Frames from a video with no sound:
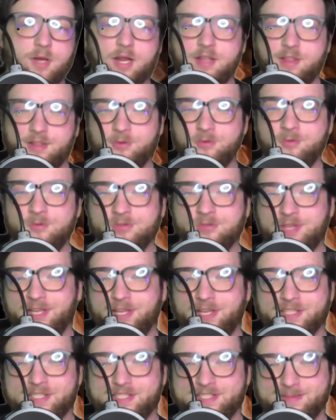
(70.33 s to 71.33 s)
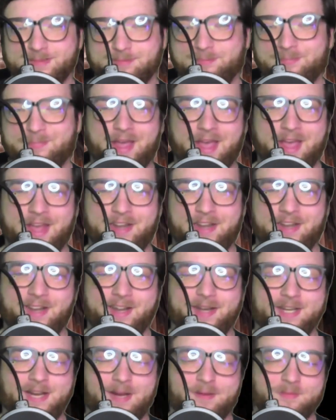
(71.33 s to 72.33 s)
don't think it's bad in any
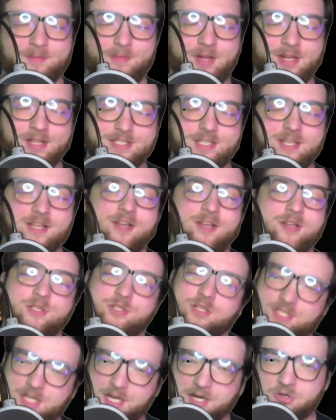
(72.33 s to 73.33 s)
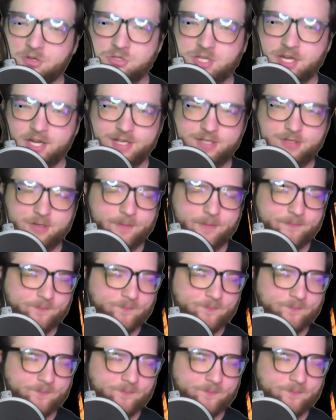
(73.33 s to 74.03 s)
type of means. So let's kind of just get into it.